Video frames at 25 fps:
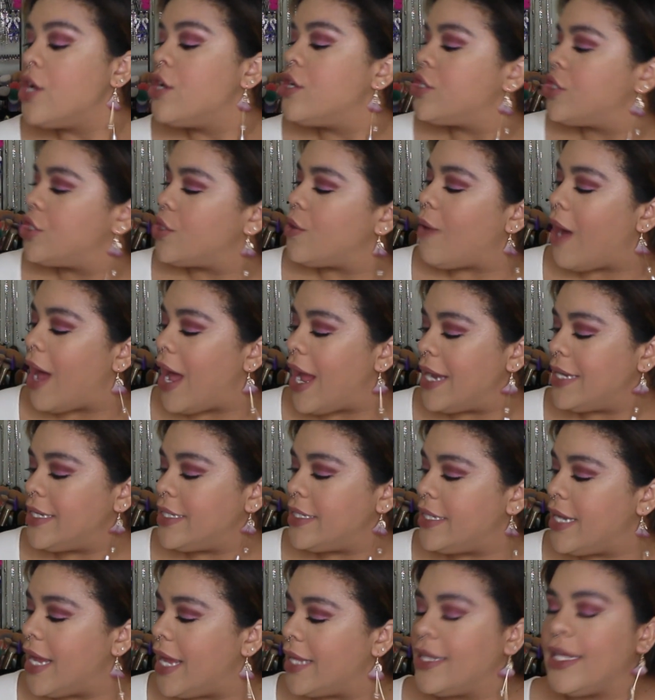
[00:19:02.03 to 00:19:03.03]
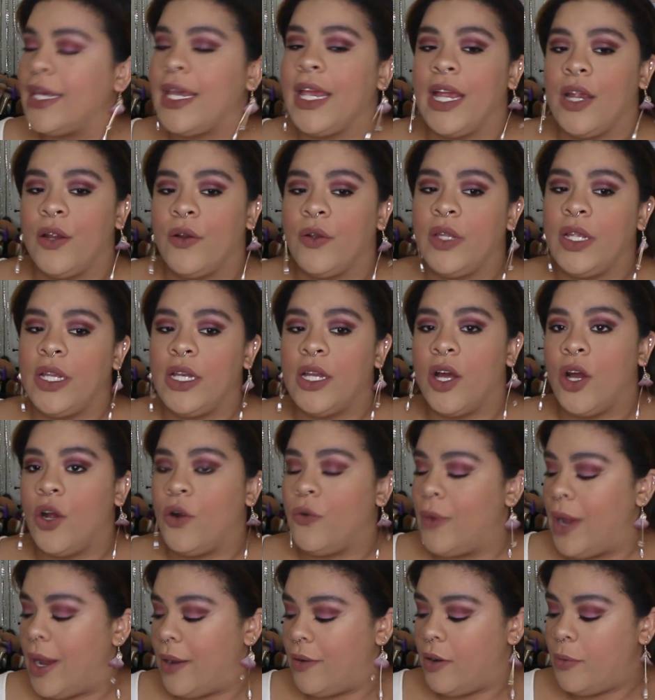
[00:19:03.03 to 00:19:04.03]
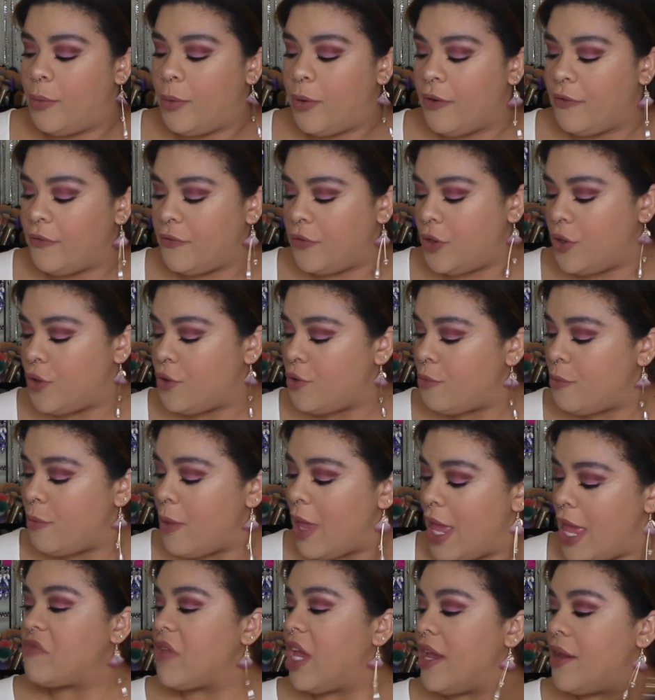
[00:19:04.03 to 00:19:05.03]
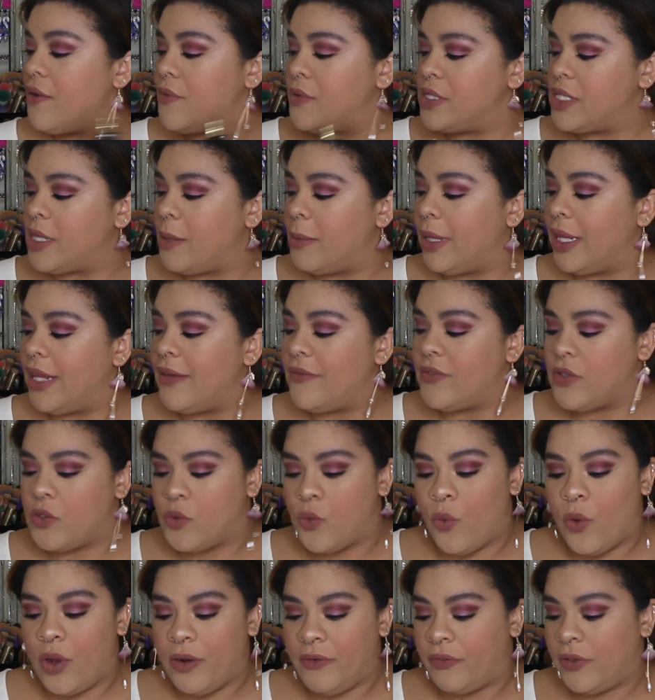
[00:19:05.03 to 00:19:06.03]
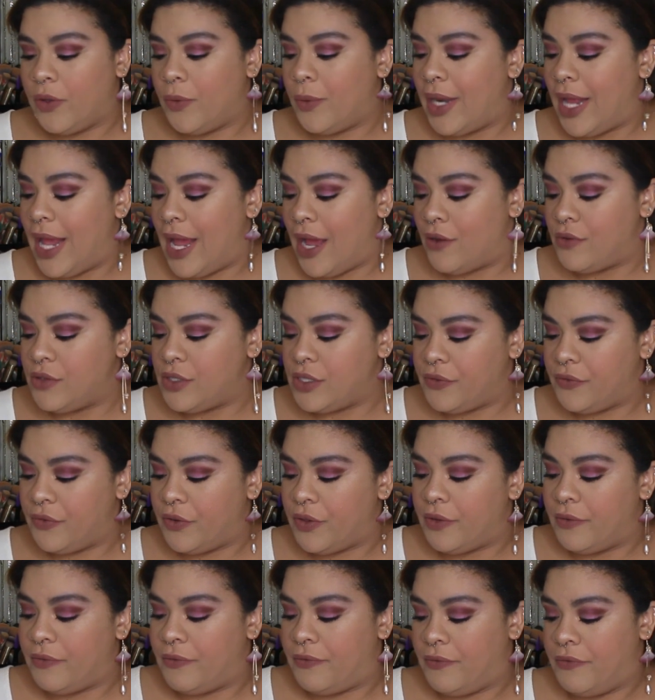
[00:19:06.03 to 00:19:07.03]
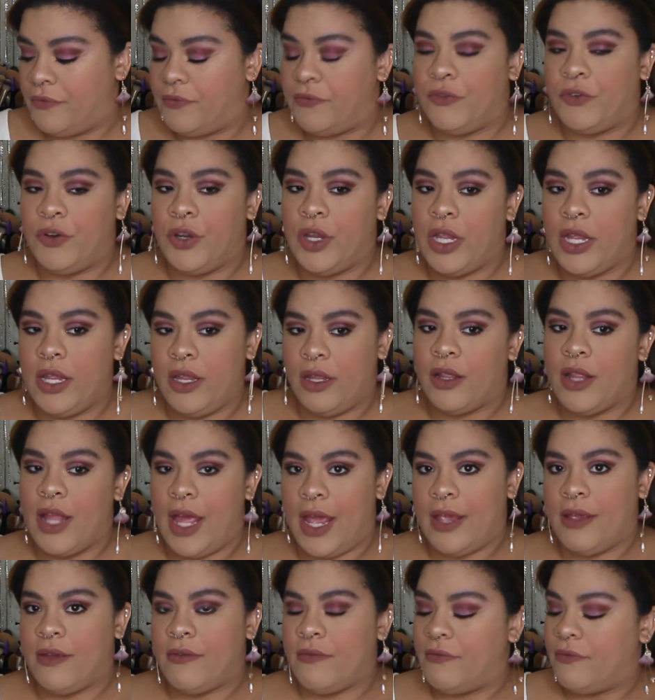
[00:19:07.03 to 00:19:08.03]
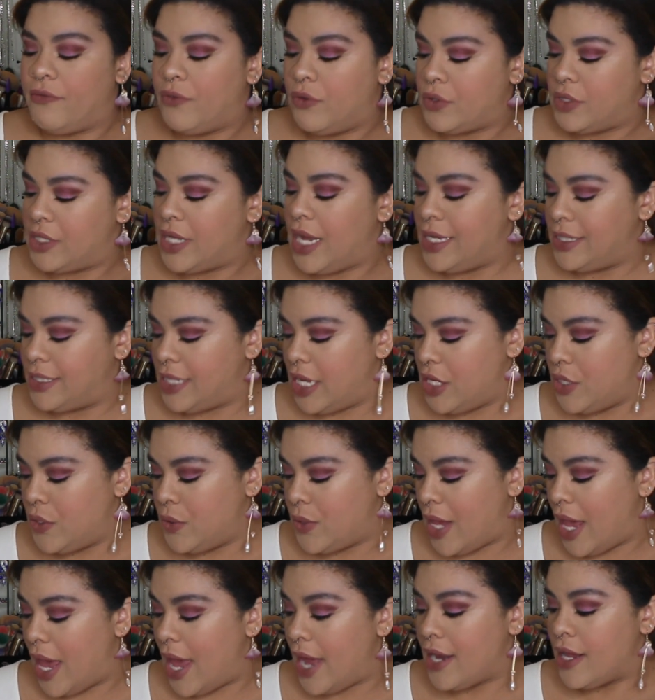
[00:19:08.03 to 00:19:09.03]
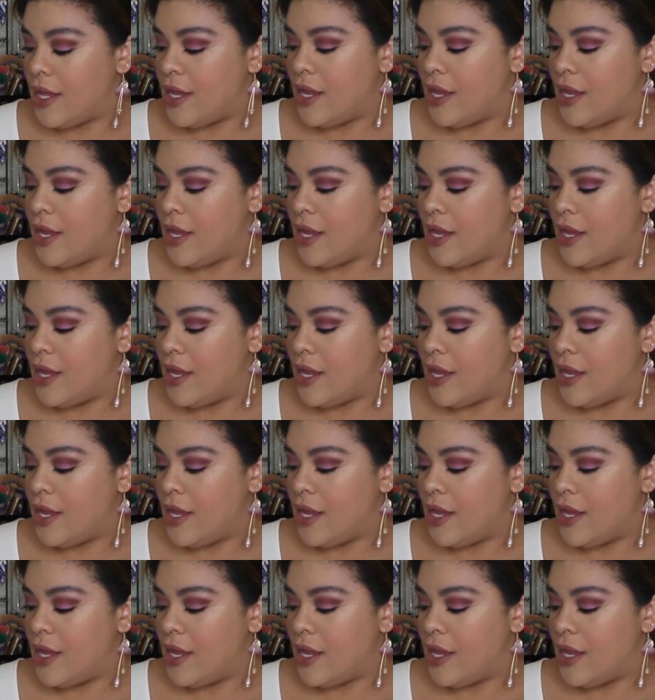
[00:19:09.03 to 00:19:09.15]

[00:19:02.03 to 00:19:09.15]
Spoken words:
So I did get the Carolina Herrera perfume. It was, I believe it's 1 fluid ounce for the free, like, full size that you get.